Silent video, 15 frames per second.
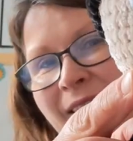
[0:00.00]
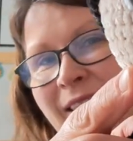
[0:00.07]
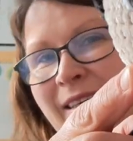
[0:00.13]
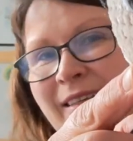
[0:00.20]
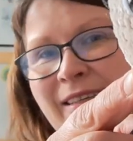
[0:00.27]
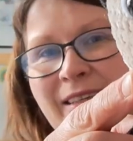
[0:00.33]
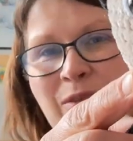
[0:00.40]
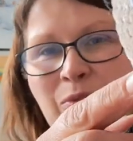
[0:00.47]

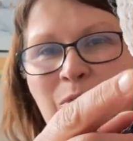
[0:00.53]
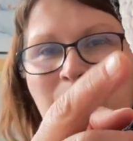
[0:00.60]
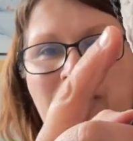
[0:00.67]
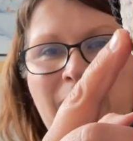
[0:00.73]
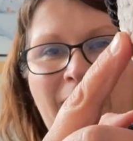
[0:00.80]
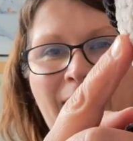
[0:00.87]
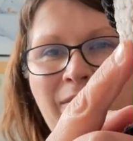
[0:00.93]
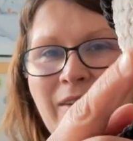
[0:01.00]
think it would be
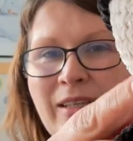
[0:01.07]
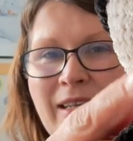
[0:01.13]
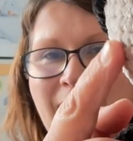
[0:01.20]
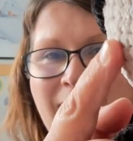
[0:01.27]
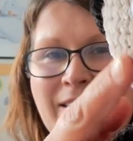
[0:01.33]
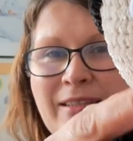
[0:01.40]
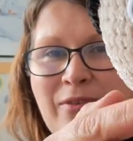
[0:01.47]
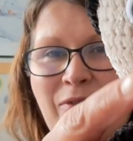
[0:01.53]
having
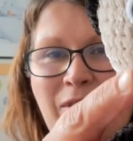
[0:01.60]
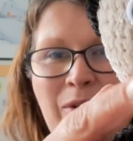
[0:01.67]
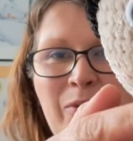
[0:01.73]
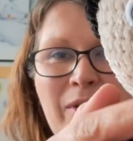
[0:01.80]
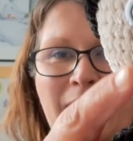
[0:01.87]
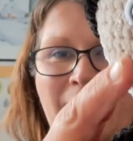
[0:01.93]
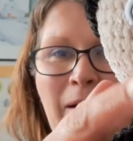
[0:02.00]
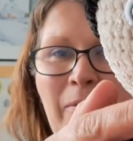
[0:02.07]
nice if I
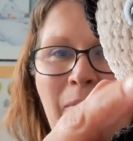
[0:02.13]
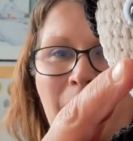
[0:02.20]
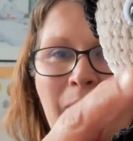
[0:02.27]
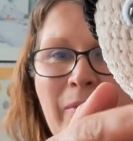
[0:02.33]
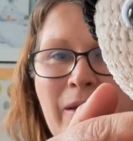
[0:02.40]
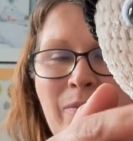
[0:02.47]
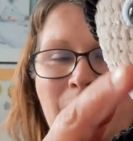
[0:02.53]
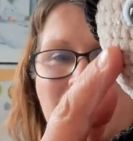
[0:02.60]
would add
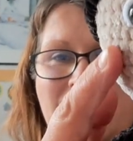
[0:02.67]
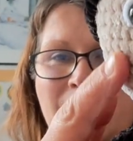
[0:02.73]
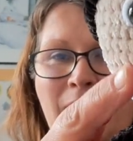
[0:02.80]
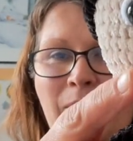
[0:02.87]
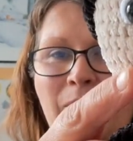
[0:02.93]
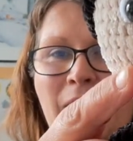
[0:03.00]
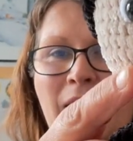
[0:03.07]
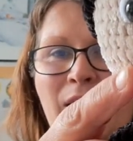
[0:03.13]
maybe
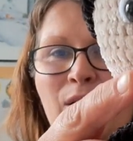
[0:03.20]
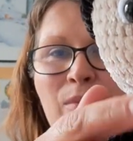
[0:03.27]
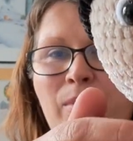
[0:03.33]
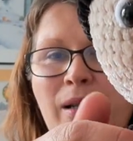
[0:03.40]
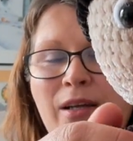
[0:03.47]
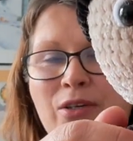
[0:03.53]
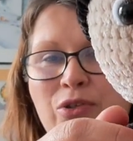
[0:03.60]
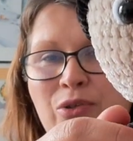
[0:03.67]
some
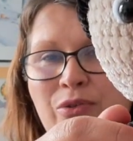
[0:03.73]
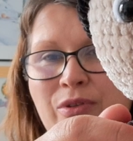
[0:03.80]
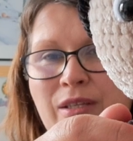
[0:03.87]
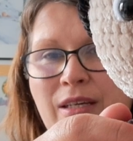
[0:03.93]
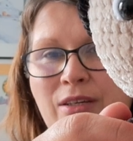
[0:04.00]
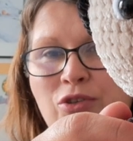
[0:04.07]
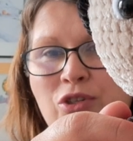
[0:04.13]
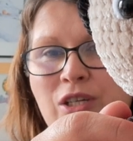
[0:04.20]
blush on
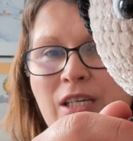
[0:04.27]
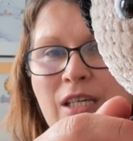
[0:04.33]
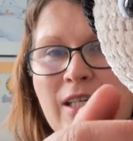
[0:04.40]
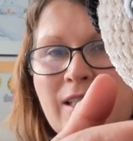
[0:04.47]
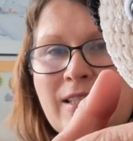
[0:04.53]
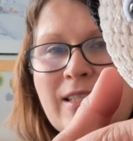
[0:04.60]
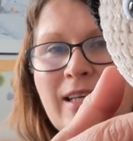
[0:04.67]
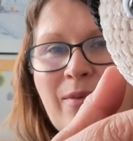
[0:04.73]
the
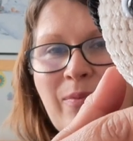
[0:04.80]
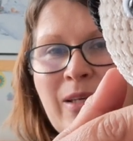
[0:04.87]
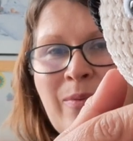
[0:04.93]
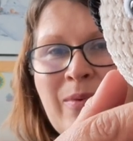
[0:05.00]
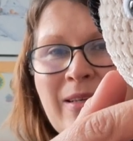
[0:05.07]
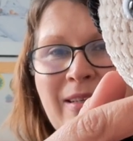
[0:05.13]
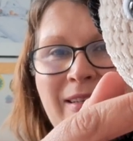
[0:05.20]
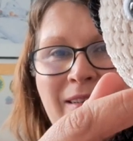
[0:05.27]
cheeks, and
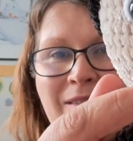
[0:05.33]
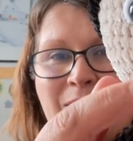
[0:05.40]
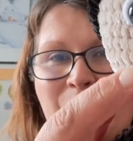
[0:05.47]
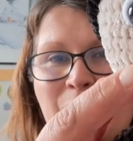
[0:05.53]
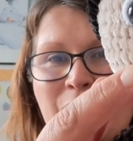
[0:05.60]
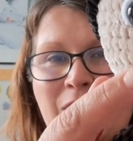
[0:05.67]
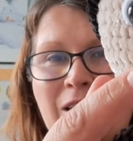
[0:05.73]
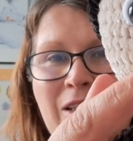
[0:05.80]
maybe a little
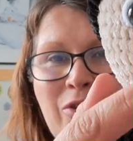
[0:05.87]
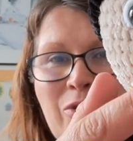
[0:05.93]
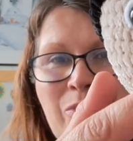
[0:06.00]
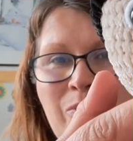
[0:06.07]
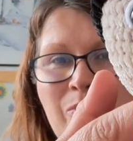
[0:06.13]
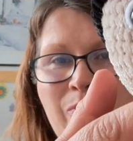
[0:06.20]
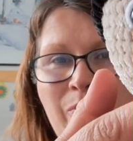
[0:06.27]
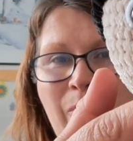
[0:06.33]
smirky
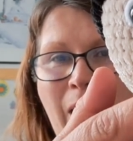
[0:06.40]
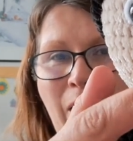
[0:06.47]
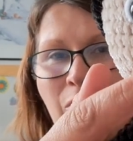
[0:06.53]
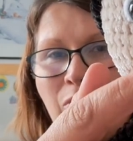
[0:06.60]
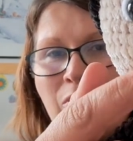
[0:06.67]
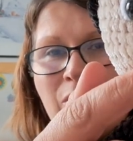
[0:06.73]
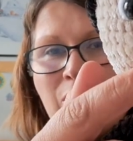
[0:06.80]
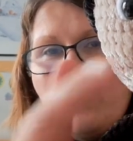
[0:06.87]

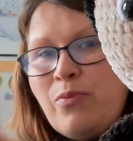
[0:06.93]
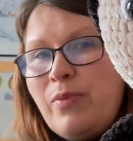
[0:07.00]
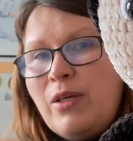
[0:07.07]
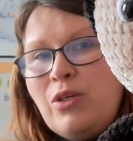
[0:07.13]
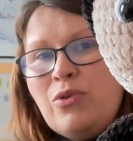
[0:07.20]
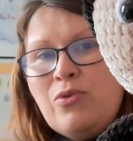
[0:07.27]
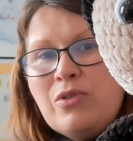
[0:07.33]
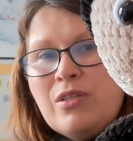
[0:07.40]
mouth could be
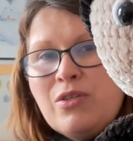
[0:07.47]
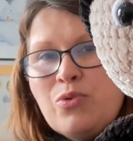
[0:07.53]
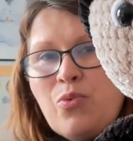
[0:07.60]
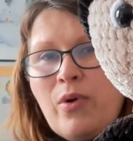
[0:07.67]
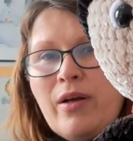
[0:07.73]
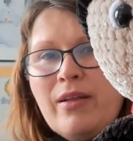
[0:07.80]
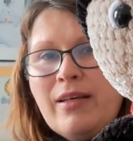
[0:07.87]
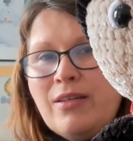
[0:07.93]
used as
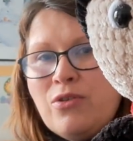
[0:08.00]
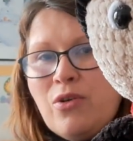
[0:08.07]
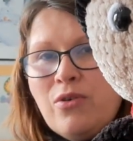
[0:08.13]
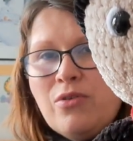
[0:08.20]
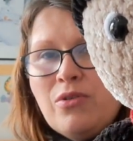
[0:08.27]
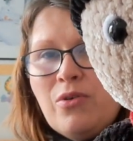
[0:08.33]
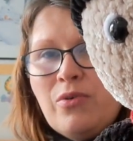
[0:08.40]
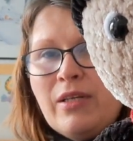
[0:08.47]
well. It's
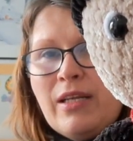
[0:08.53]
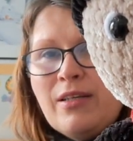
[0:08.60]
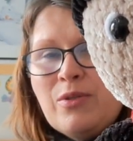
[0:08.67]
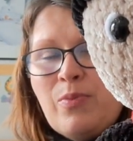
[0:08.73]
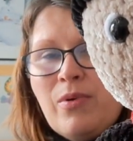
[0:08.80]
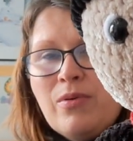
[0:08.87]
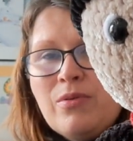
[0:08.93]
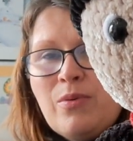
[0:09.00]
also a nice
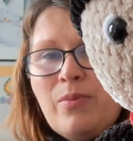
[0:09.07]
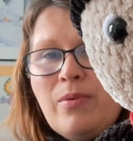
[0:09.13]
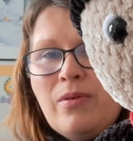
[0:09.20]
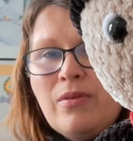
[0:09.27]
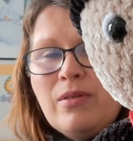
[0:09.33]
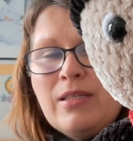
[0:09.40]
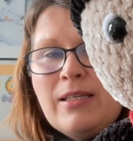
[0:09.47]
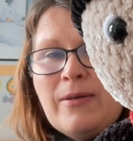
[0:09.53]

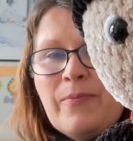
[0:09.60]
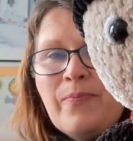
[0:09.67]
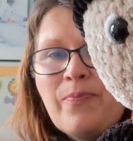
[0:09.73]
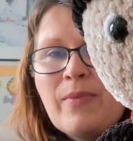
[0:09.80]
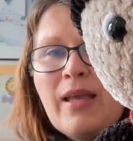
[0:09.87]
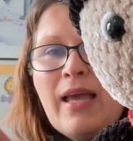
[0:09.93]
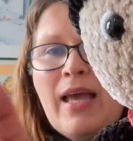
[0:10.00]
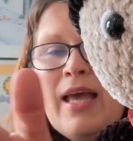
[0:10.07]
possibility.
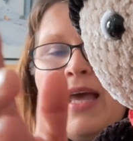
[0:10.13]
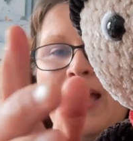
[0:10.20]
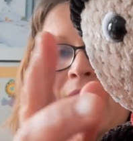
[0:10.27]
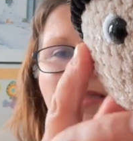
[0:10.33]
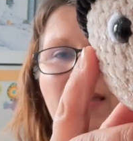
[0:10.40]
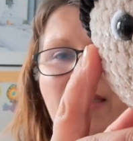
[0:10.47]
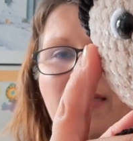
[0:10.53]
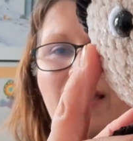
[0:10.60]

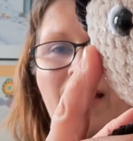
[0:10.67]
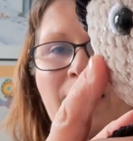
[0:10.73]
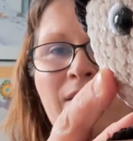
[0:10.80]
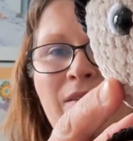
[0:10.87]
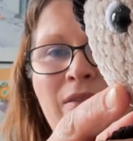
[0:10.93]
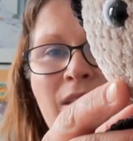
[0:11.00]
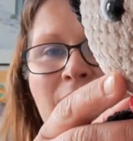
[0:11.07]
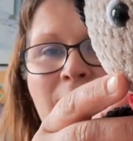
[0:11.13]
Then the
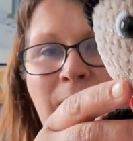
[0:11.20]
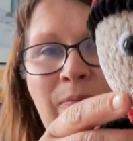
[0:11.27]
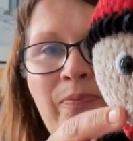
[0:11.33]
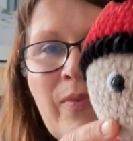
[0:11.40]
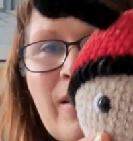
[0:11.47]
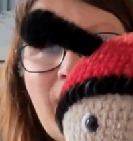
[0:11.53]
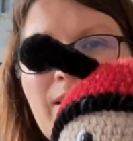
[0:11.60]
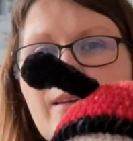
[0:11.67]
other thing,
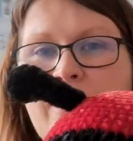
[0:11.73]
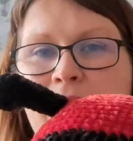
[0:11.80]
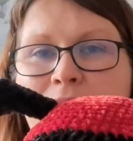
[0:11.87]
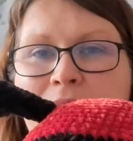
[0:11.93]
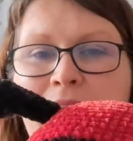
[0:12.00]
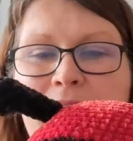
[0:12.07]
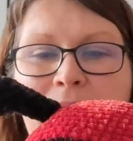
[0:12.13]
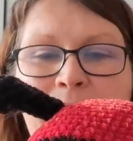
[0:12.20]

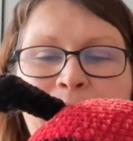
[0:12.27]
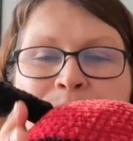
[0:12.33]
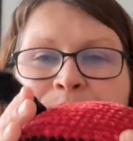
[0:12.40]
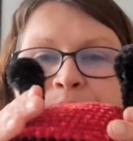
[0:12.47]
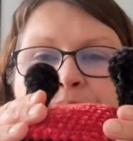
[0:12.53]
the